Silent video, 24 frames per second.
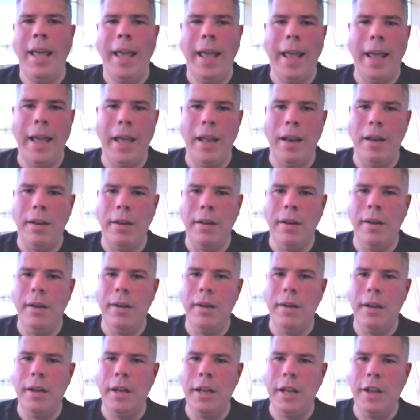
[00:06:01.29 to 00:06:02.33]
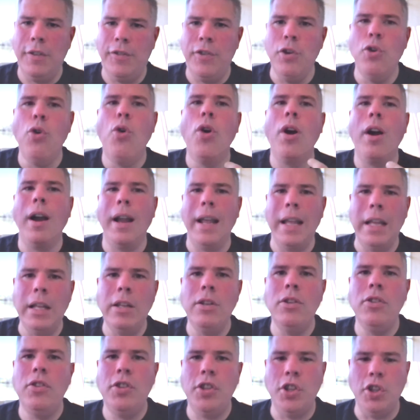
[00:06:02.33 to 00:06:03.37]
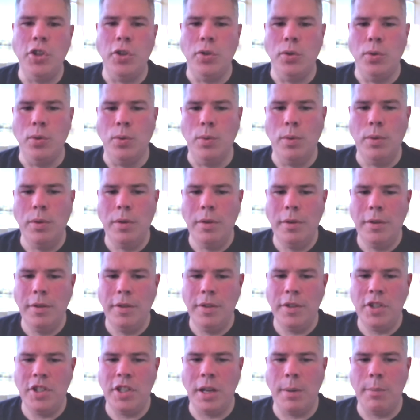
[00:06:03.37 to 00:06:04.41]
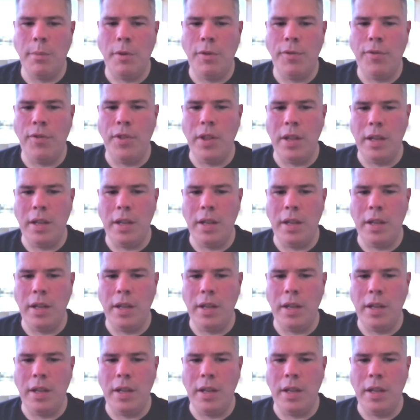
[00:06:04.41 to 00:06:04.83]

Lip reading: And if you're into some of